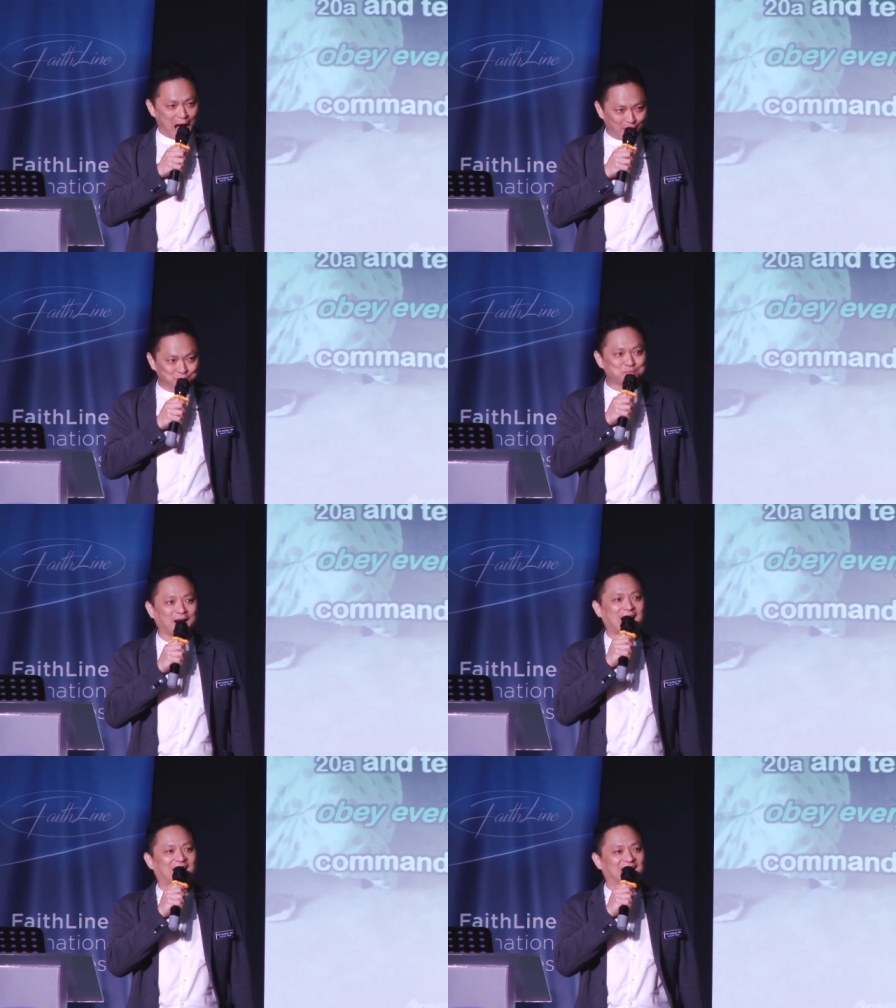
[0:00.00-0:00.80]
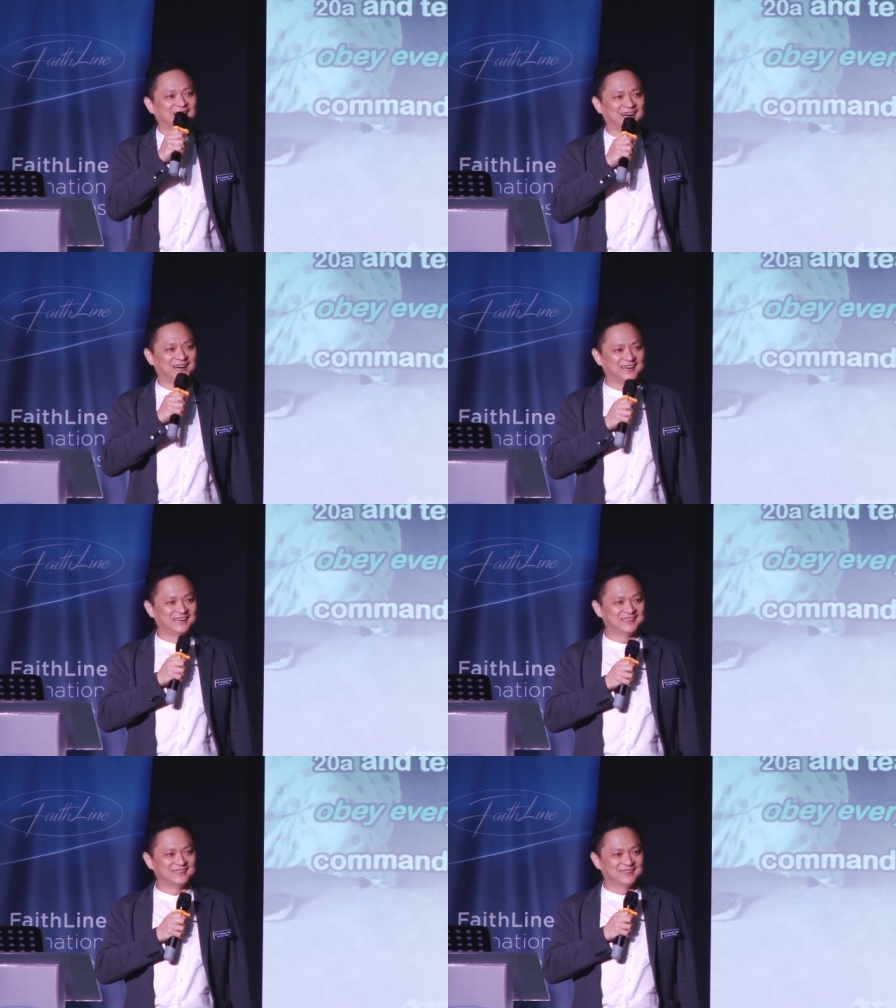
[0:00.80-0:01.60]
Hamplang.
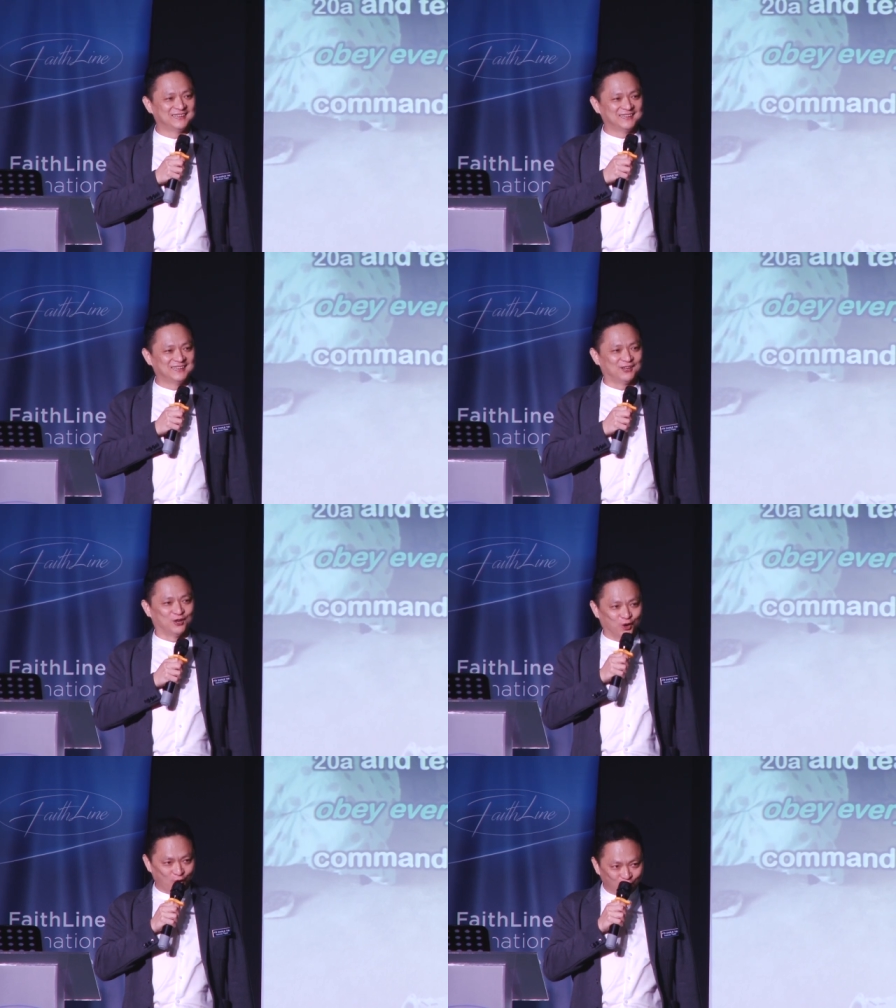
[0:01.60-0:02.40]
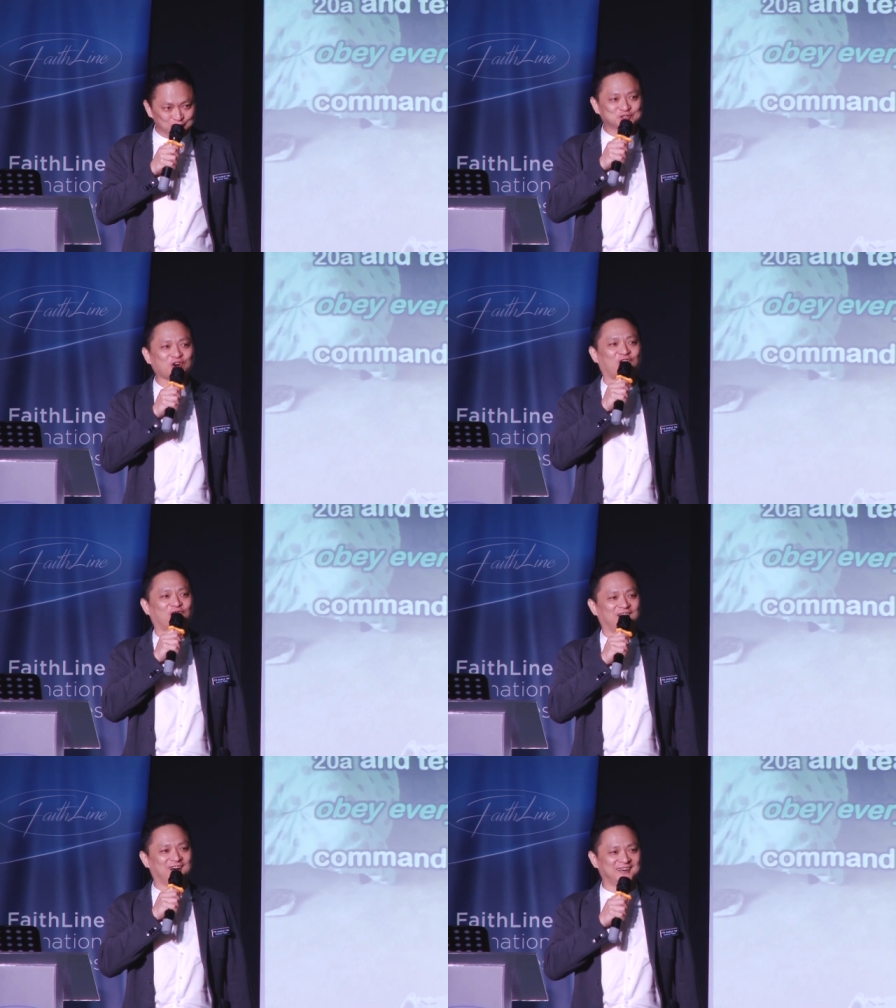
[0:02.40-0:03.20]

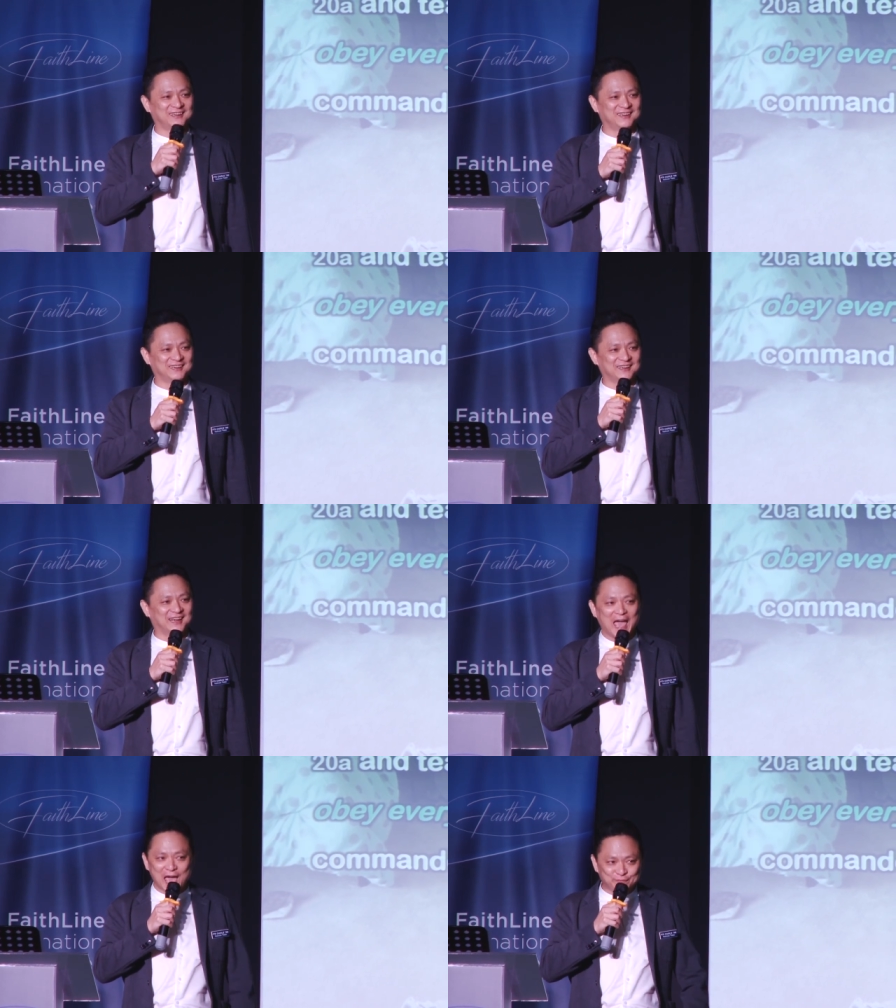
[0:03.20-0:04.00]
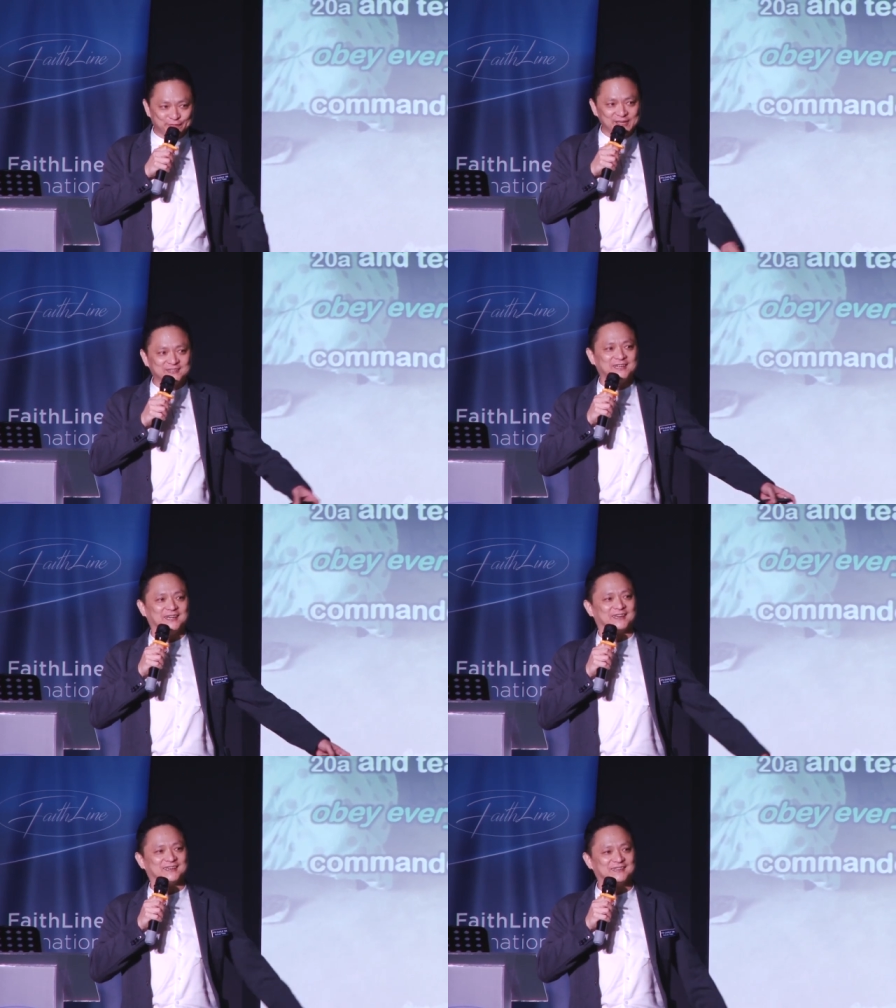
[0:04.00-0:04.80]
Longchong.
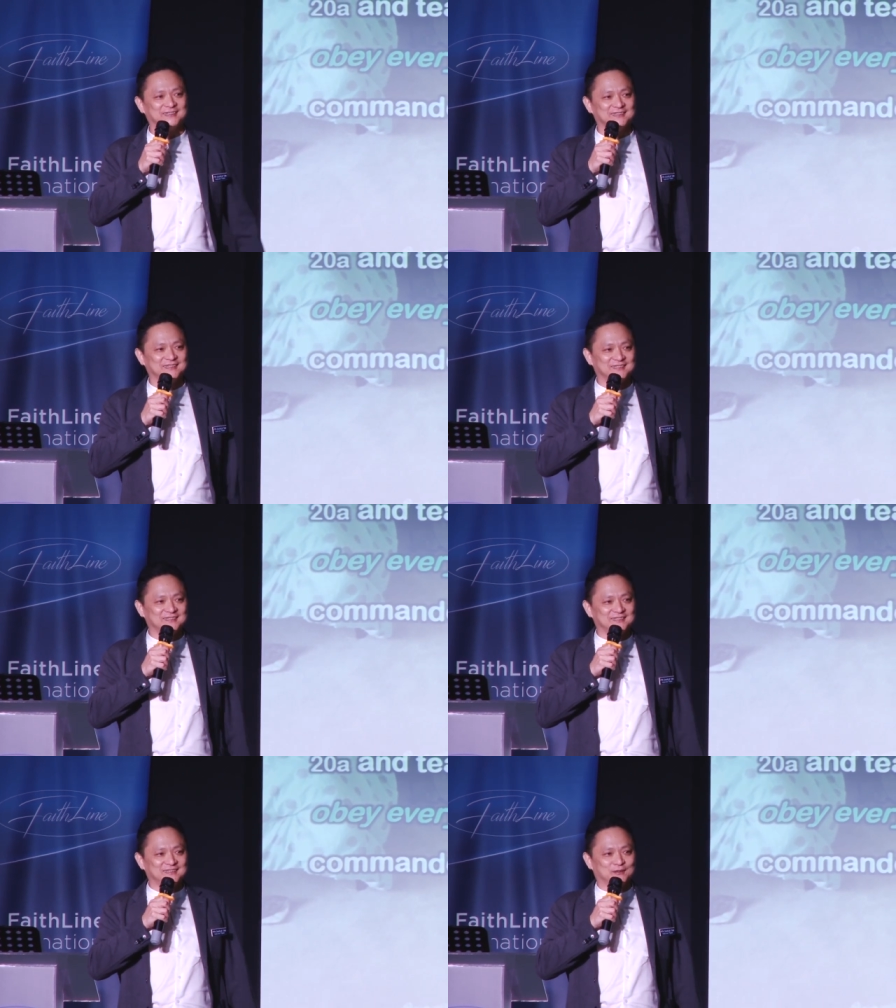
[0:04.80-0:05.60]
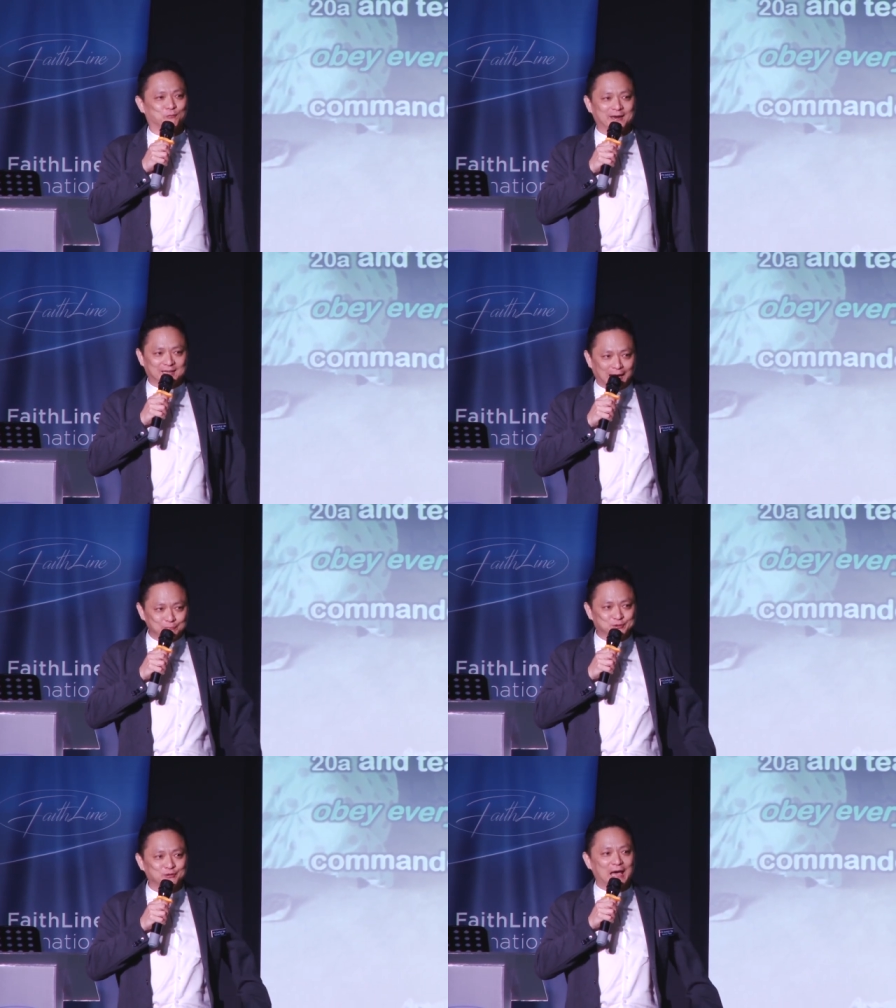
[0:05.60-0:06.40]
Everything. When it
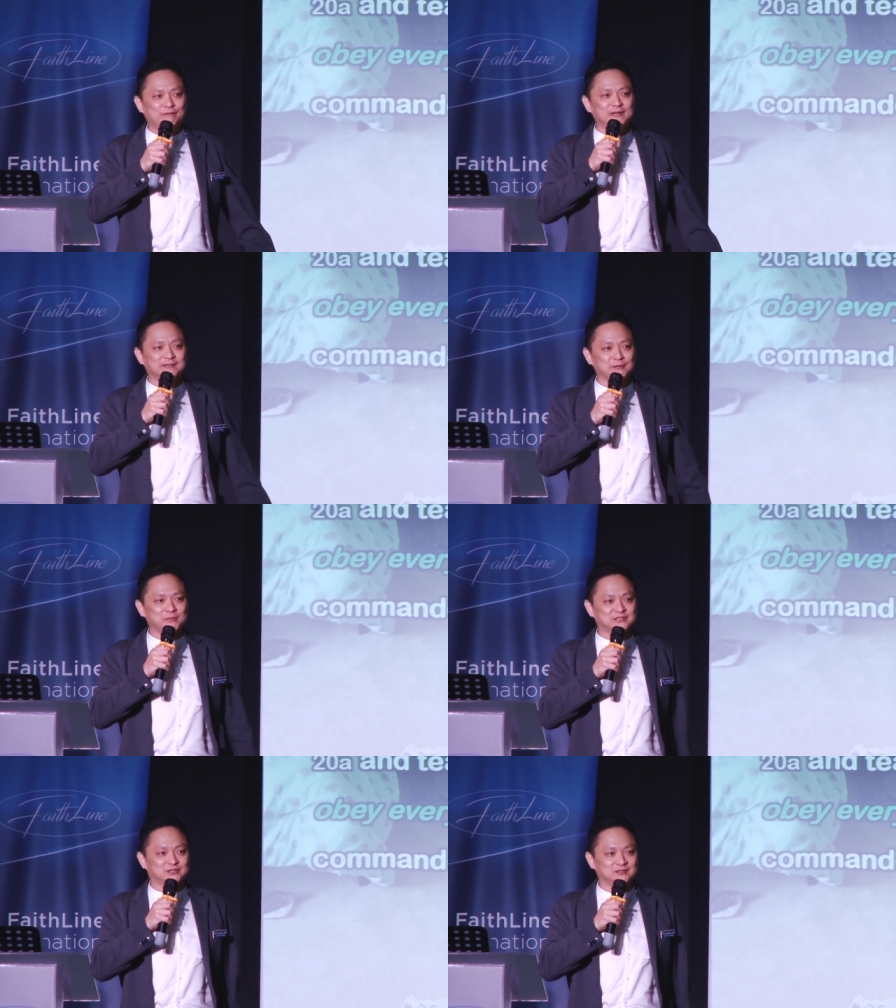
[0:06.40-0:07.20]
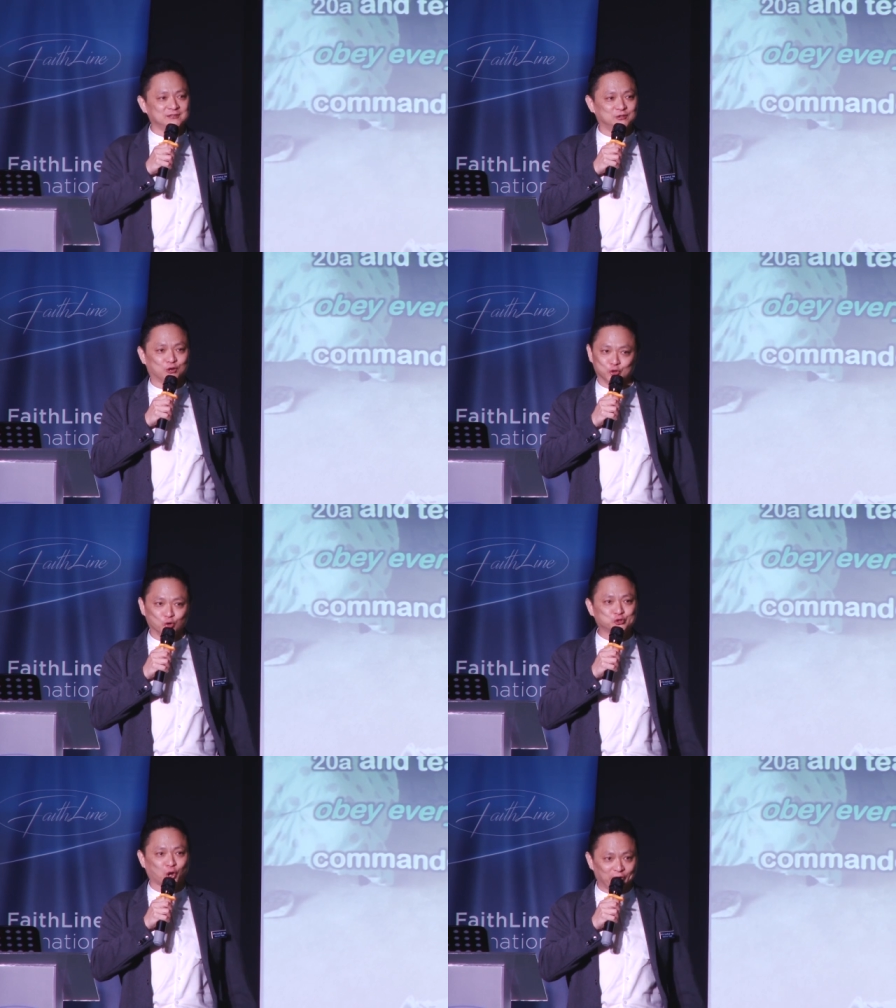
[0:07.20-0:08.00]
comes to everything means you got
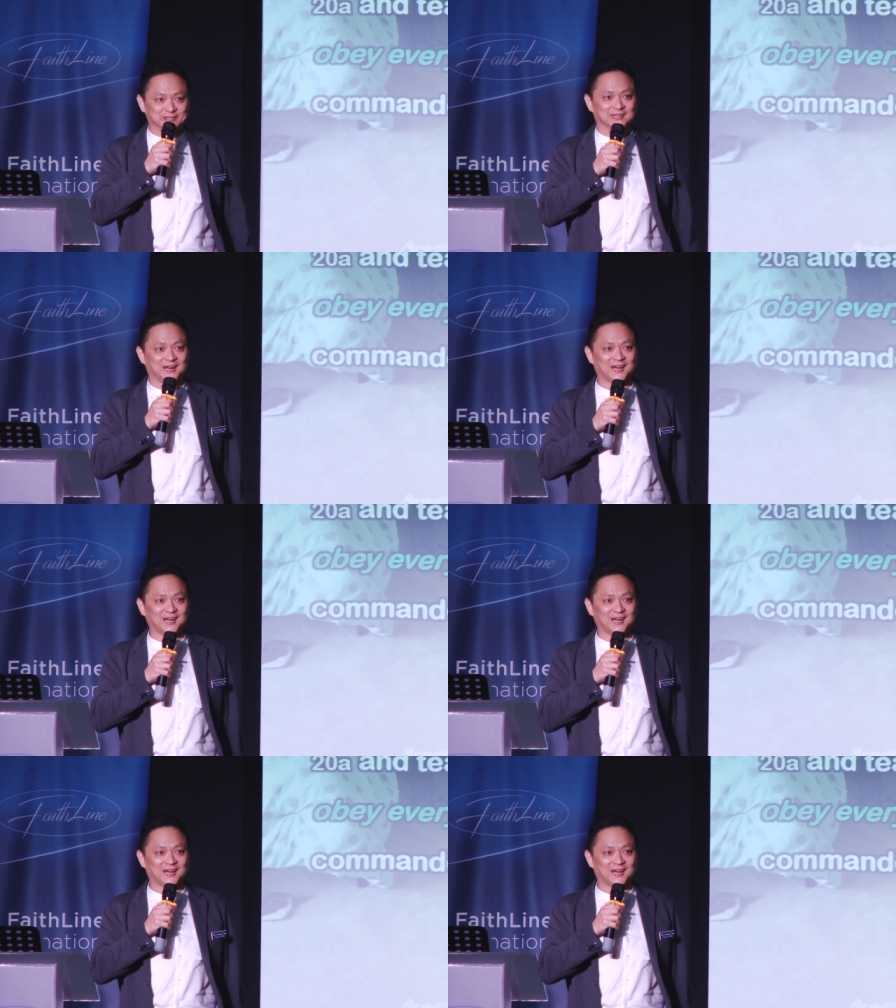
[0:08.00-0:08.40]
no choice.